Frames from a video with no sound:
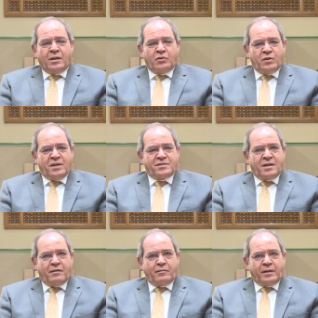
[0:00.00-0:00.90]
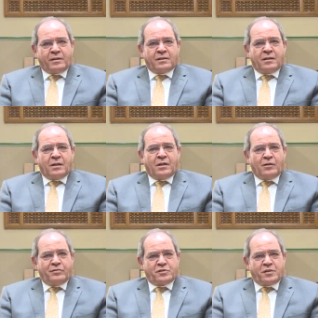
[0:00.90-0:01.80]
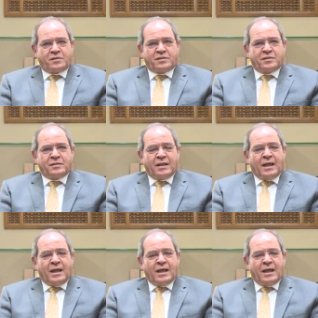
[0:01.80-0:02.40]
Today's gathering offers us